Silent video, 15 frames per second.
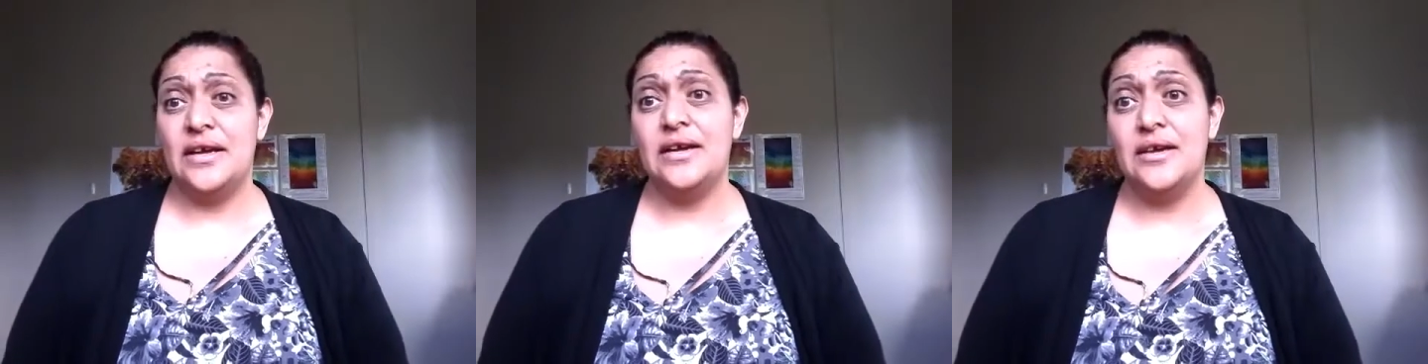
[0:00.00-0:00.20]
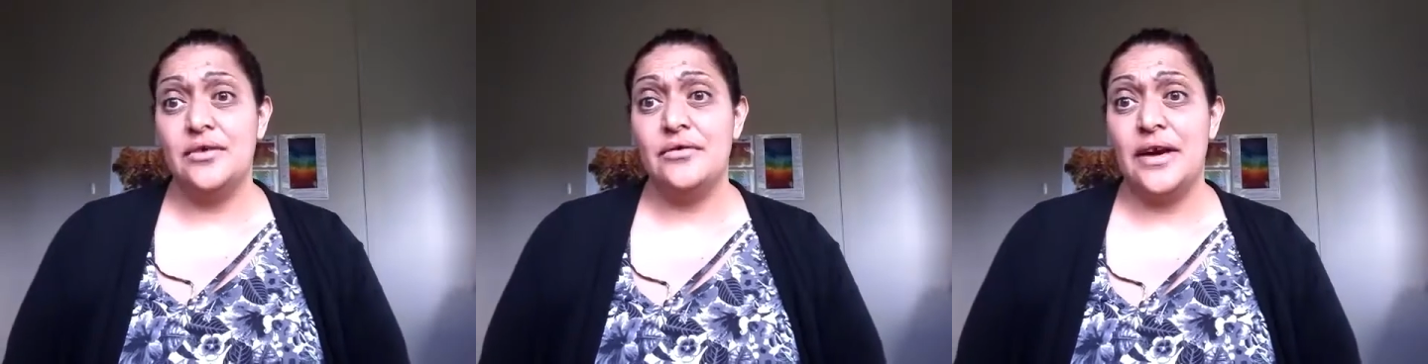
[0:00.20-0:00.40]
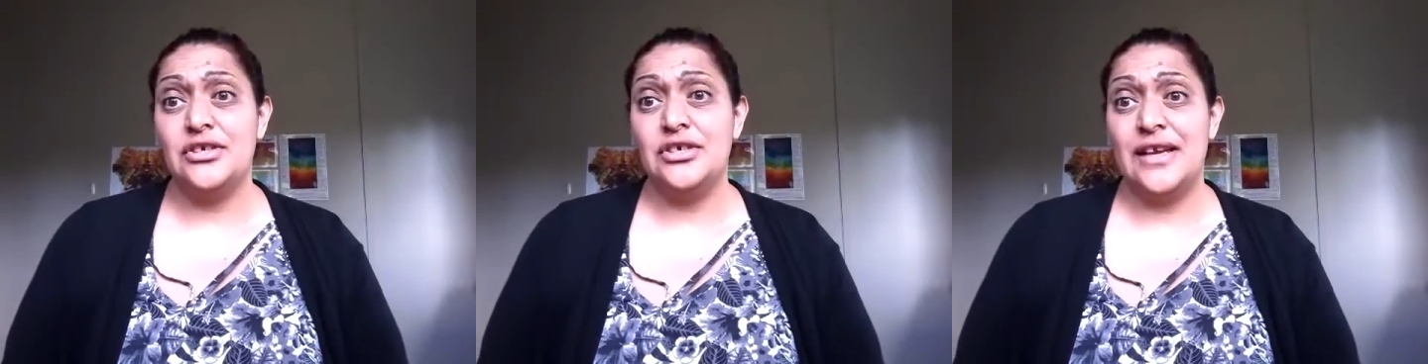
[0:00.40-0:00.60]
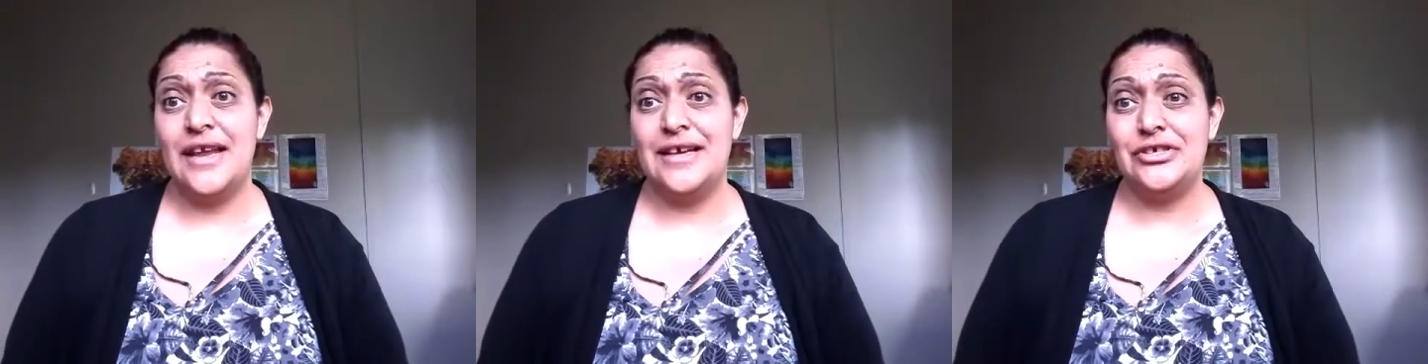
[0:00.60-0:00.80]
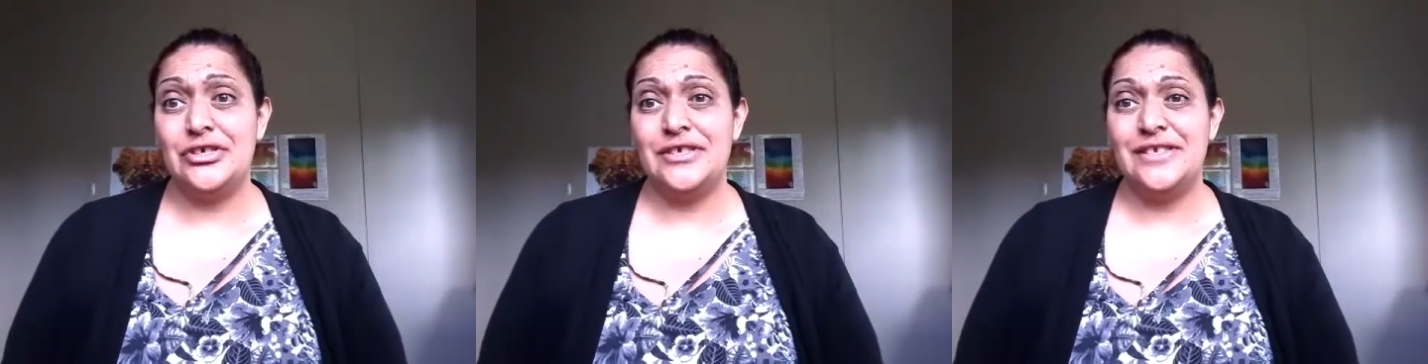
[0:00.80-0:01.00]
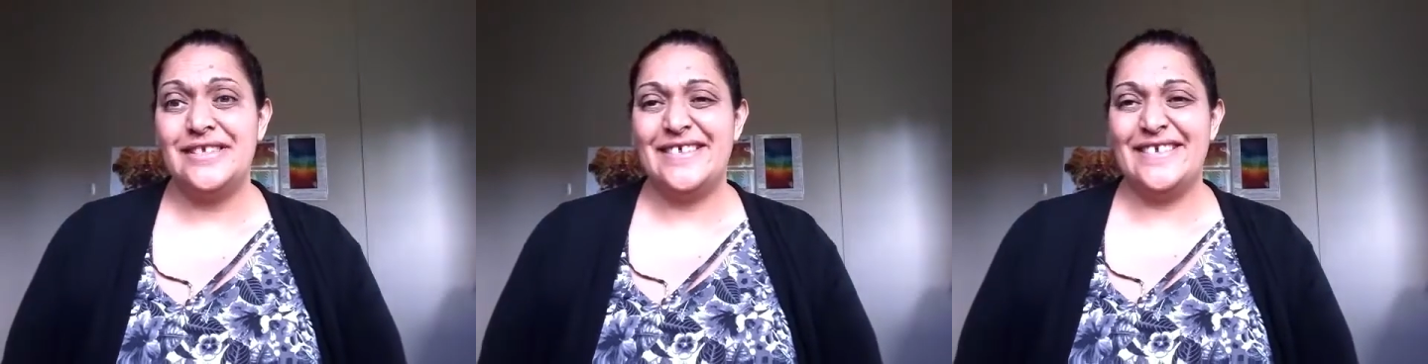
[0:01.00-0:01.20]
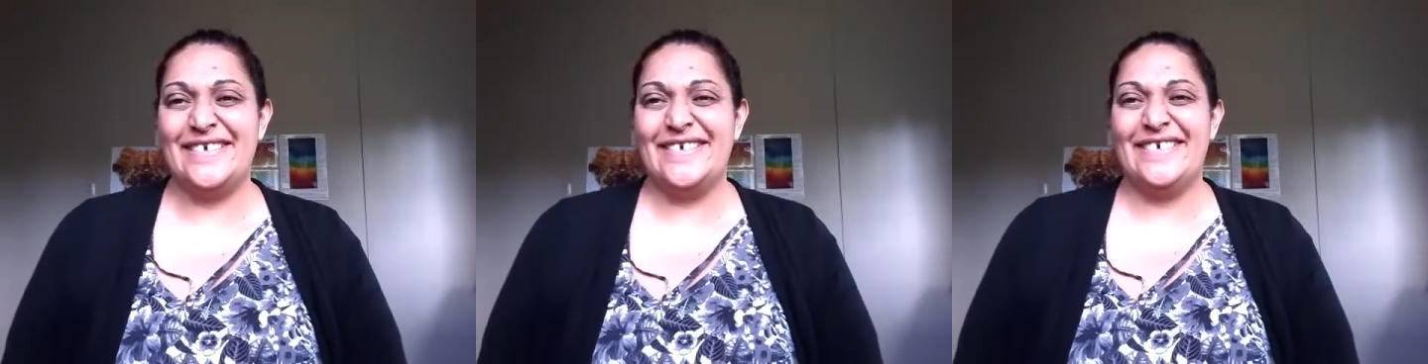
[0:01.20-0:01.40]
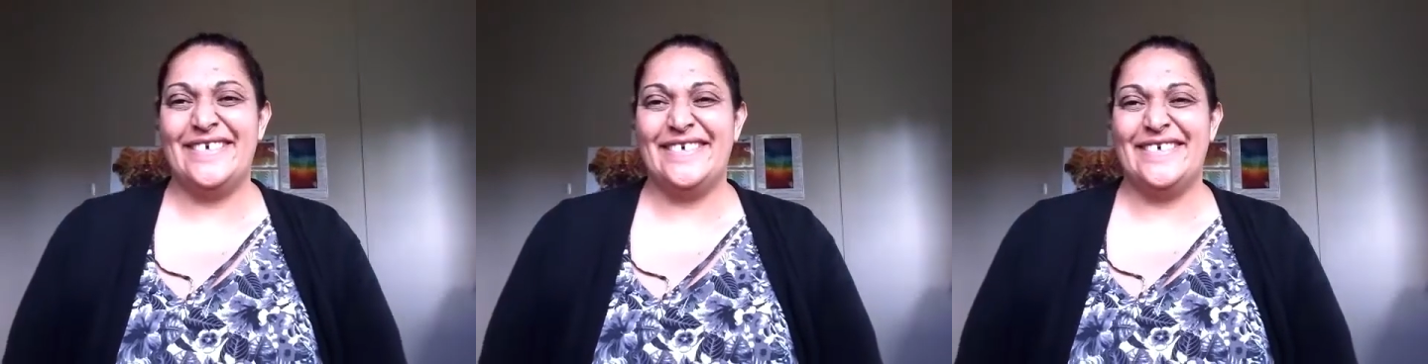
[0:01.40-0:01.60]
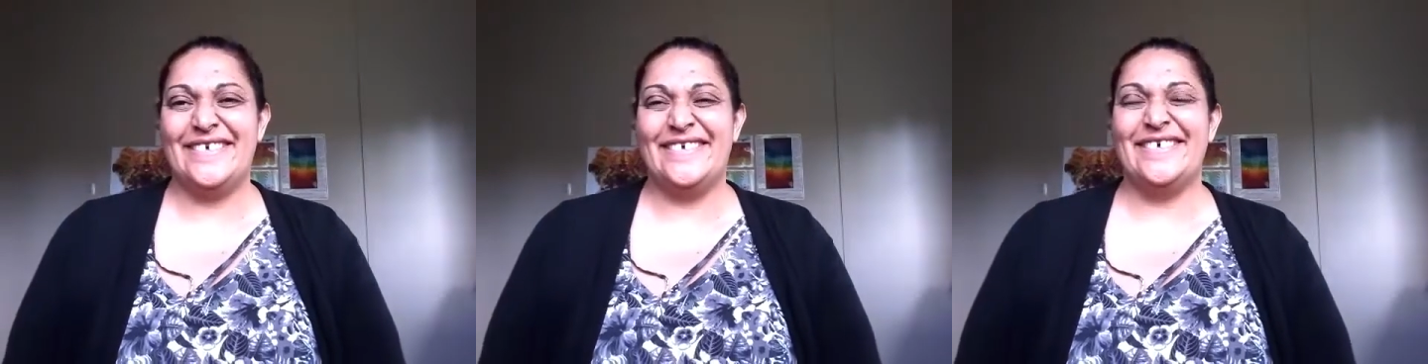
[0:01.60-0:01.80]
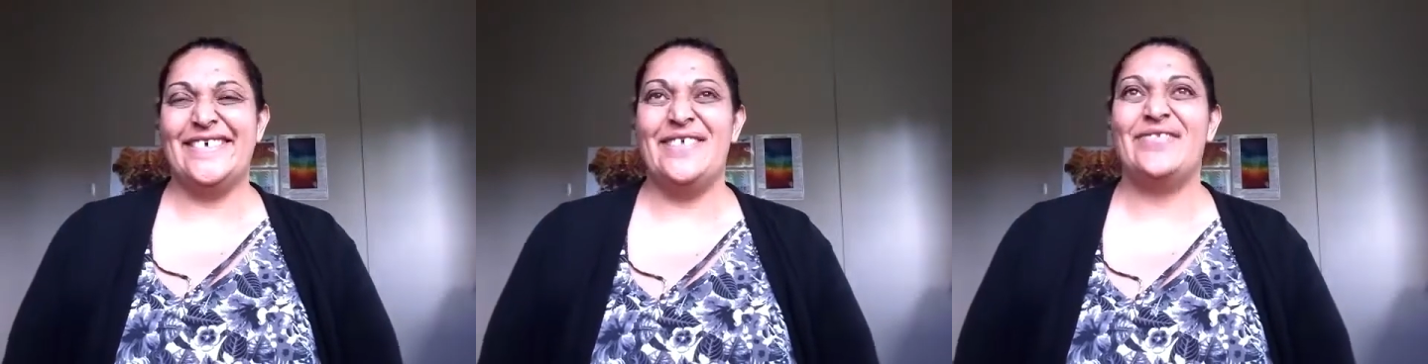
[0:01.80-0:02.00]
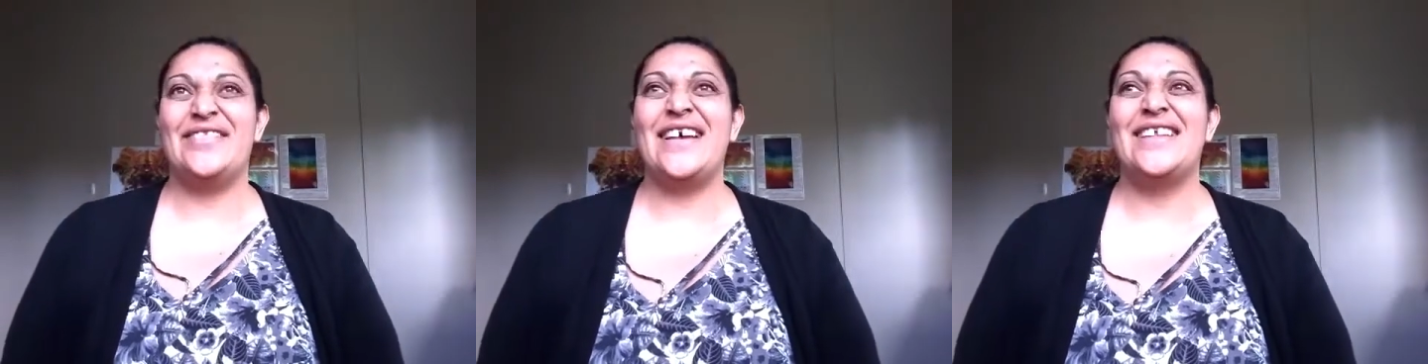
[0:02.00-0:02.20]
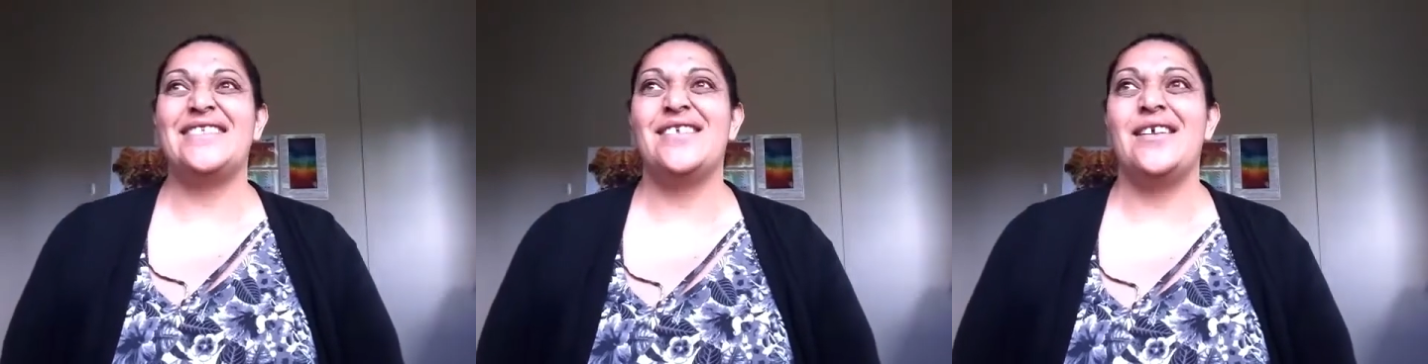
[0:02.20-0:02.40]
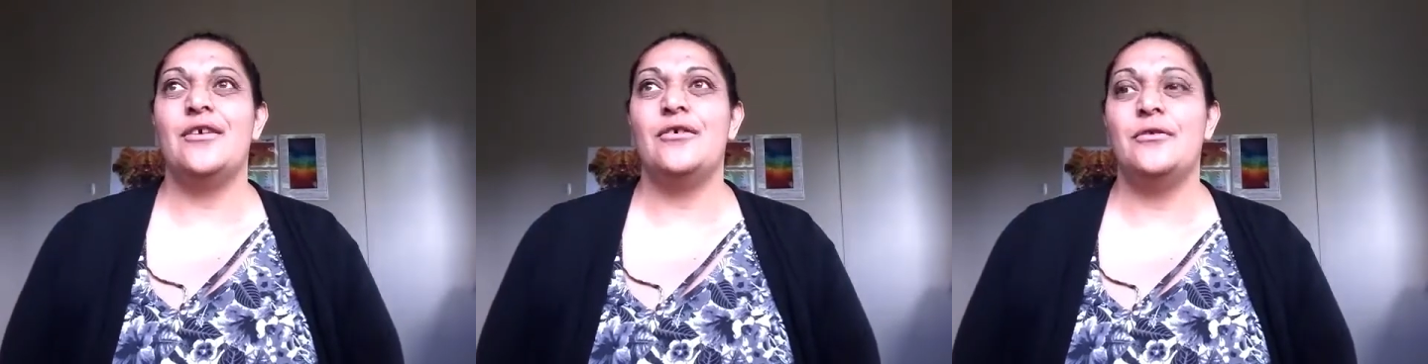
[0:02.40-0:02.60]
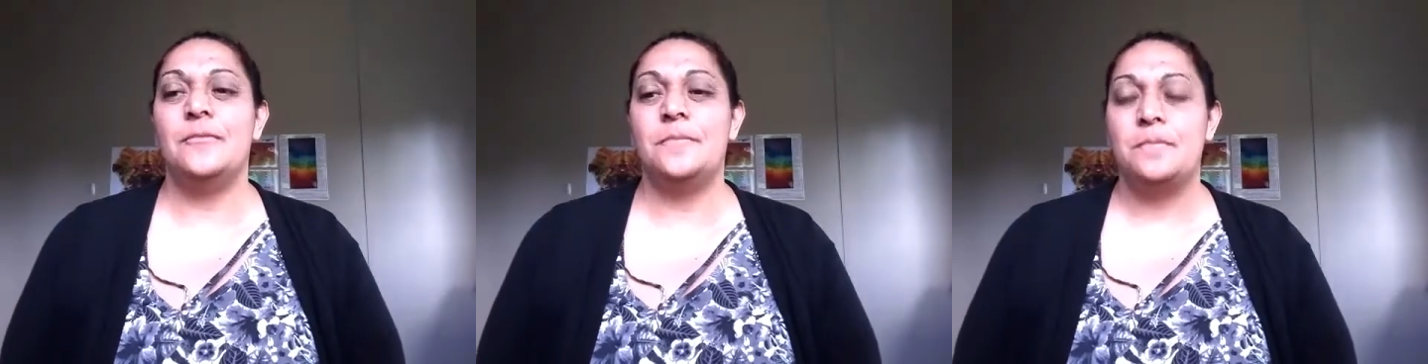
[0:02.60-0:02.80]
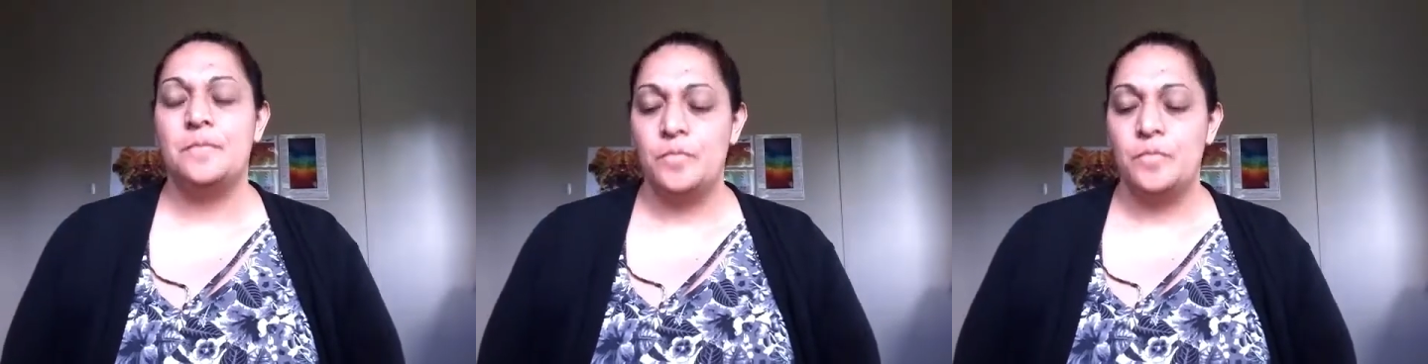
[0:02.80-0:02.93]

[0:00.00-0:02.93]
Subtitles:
Congratulations, if that's you.